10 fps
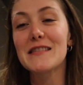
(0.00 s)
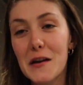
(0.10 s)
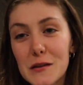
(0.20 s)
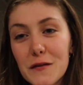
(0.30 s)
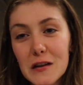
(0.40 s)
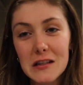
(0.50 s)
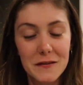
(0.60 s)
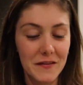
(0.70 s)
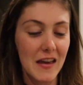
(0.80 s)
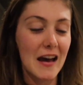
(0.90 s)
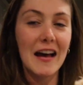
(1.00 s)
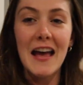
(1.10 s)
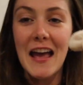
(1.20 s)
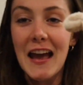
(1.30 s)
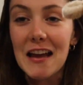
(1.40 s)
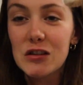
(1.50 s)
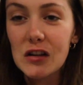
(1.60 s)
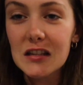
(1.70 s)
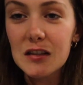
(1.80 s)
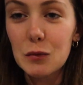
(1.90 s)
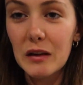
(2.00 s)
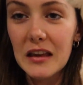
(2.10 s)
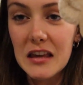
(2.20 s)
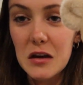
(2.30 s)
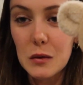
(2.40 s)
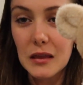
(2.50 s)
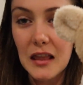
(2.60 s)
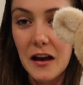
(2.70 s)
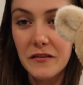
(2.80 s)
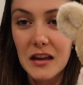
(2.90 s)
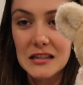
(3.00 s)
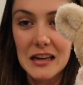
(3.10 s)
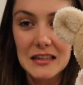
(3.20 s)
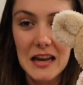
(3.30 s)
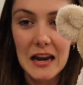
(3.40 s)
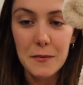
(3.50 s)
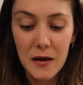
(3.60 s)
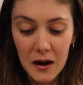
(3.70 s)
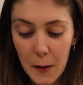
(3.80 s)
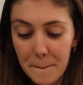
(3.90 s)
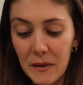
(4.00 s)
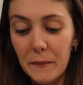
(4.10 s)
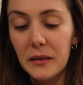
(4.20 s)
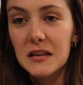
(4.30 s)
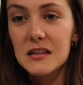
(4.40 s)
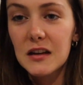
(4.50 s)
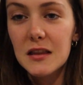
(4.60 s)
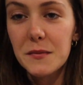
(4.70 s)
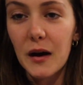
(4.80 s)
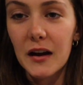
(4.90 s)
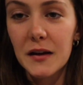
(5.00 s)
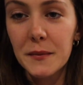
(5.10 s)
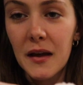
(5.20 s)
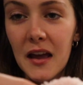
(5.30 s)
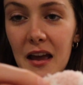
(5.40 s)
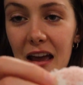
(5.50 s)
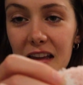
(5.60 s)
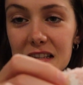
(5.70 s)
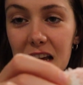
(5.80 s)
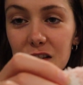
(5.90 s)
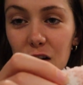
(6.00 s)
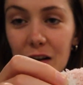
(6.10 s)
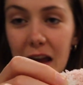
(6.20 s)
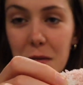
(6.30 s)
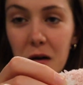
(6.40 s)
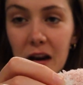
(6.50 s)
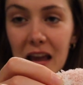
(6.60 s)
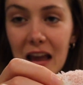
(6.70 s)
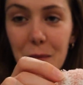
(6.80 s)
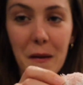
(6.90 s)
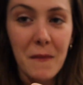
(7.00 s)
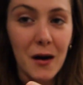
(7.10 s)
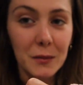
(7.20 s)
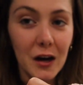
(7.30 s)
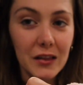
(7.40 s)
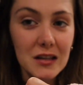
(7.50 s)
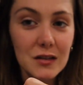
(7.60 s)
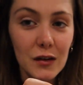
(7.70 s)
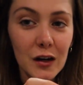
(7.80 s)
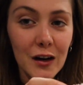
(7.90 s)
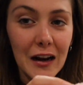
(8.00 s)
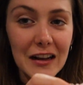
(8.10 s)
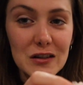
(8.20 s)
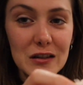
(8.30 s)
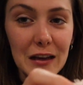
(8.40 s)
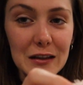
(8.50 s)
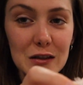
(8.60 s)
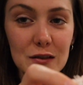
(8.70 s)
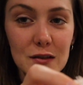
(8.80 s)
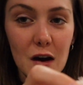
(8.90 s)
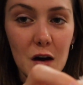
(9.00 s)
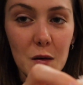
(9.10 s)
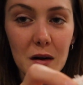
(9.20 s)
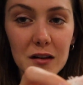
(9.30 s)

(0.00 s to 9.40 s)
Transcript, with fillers: is also for Sophia. It's just this really cute lovey, it's like a teddy bear, but please look at the bottom. It says her name on it and my mom got this for her and I just think it's so